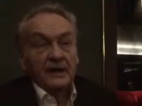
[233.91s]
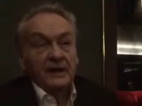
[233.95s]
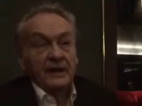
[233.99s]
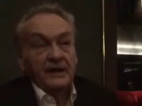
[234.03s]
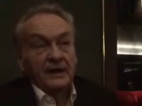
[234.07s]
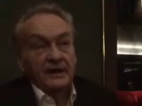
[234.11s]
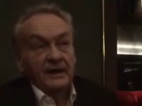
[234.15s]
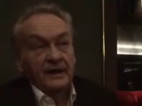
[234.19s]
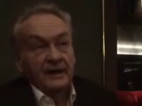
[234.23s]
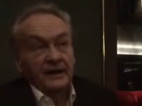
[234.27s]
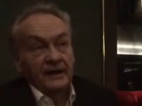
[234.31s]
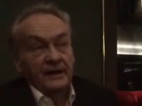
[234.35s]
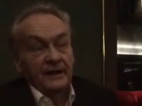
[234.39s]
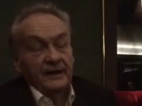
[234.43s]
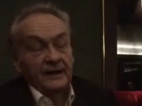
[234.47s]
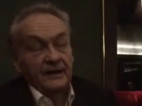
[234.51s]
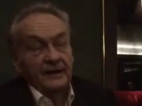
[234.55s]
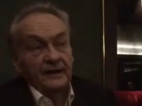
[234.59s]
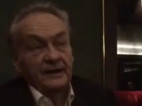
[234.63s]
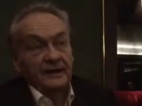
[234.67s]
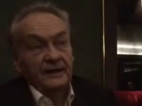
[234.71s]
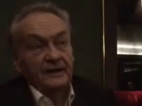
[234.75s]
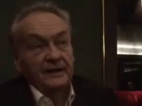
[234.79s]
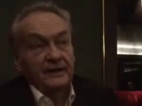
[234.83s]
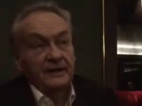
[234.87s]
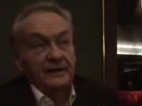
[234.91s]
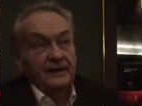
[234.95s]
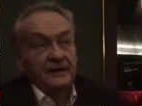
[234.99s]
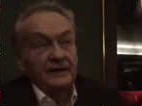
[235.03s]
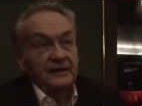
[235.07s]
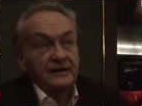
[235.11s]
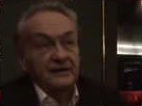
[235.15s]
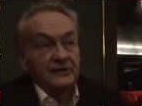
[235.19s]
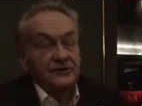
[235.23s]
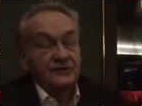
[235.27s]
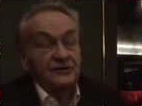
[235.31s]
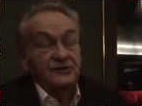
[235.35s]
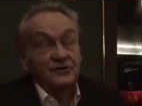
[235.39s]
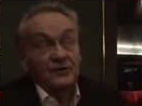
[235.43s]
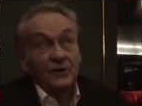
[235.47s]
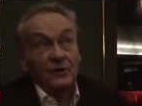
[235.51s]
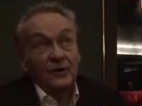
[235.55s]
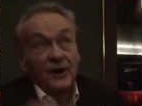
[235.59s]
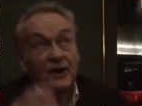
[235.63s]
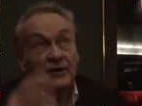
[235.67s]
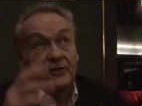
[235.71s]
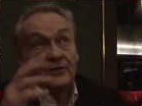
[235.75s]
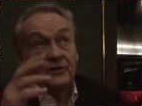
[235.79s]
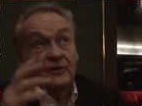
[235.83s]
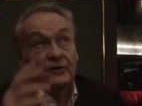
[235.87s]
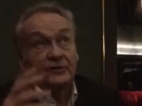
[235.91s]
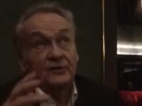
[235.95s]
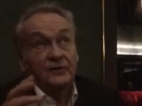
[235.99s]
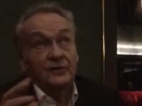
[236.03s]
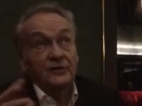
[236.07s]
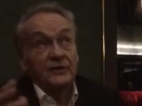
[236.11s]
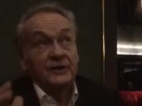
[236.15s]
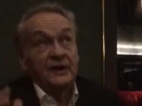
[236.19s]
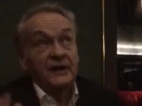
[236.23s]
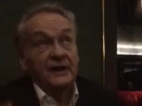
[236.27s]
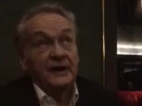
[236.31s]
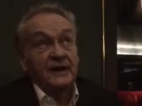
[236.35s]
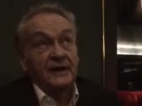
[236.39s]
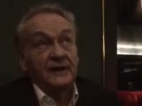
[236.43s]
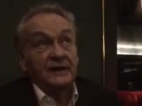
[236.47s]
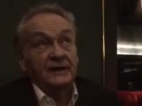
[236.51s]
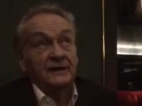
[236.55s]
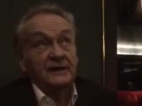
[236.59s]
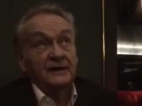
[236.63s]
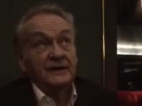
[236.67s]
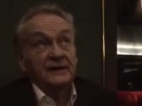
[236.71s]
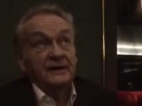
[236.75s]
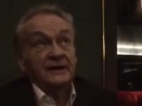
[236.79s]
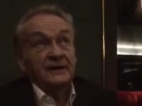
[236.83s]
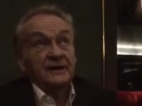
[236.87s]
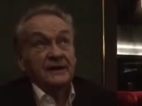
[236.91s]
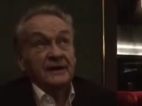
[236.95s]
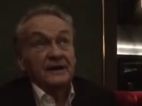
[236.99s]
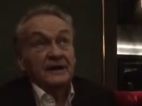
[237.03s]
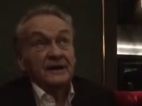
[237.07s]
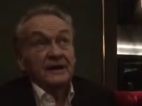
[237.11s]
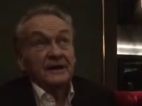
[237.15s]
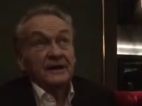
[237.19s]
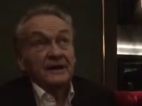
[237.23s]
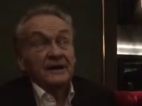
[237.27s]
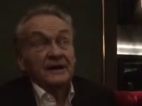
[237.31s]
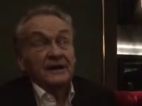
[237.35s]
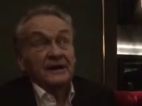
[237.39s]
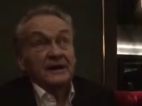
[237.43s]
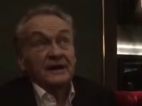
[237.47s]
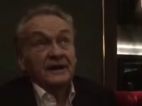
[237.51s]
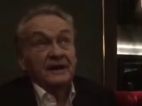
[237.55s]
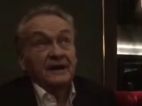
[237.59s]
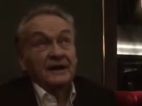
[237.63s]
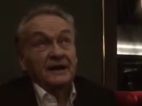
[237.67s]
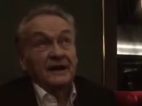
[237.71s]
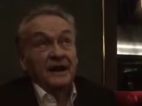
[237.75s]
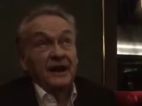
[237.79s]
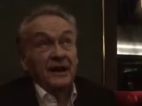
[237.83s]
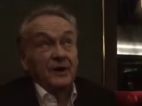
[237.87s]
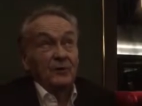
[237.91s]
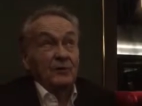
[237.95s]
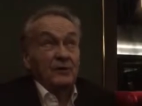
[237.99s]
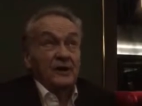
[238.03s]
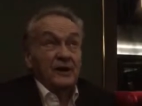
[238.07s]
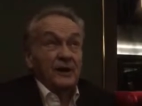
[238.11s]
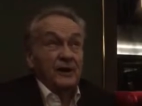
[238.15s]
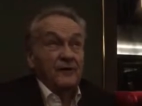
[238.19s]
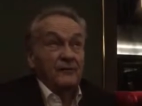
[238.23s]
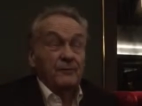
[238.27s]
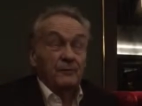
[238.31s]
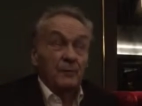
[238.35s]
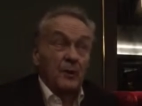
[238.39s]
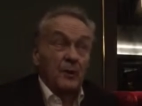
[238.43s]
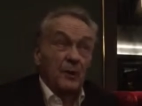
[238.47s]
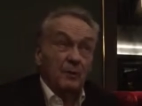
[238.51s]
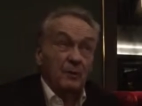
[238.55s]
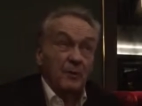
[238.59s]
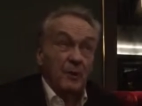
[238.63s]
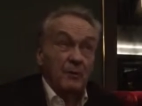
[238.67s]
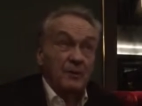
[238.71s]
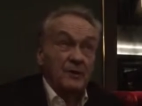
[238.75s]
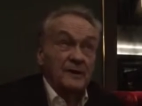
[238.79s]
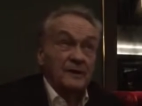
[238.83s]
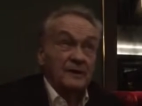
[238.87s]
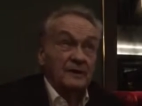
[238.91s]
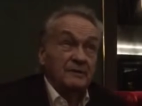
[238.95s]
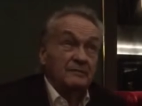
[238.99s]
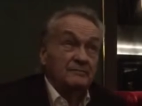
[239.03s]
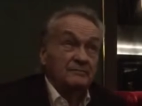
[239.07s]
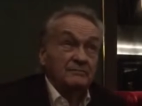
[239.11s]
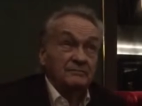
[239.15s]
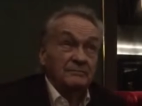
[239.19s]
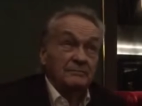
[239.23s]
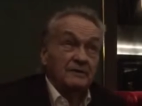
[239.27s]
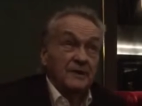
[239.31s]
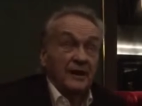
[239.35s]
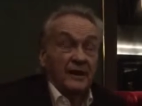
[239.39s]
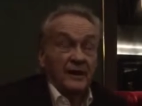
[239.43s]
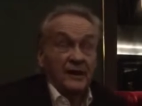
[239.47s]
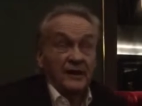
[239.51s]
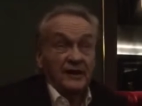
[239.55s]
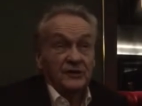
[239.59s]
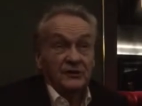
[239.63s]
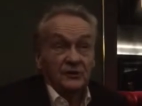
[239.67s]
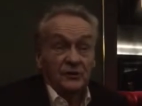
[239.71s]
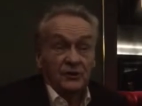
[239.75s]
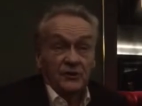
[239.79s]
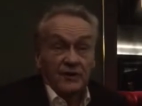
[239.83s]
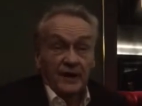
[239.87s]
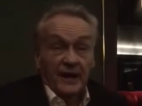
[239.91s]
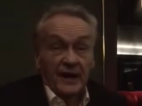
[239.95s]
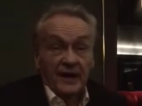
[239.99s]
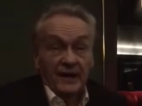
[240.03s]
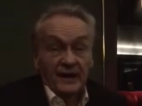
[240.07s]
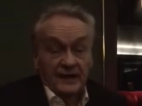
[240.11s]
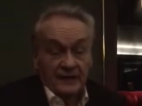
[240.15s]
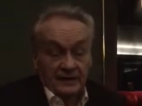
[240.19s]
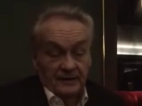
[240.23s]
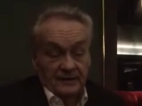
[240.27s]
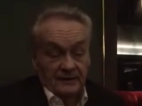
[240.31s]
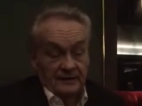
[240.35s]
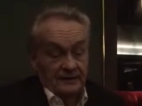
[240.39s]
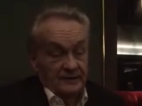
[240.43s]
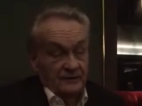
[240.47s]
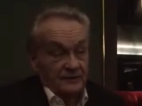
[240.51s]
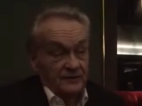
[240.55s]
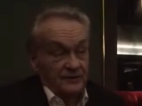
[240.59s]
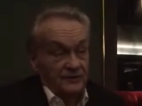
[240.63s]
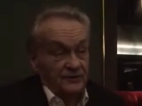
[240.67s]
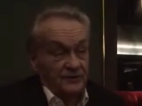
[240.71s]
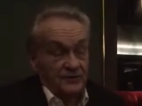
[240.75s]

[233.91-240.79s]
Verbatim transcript: Uh, so I thought, okay, I will have probably eight or nine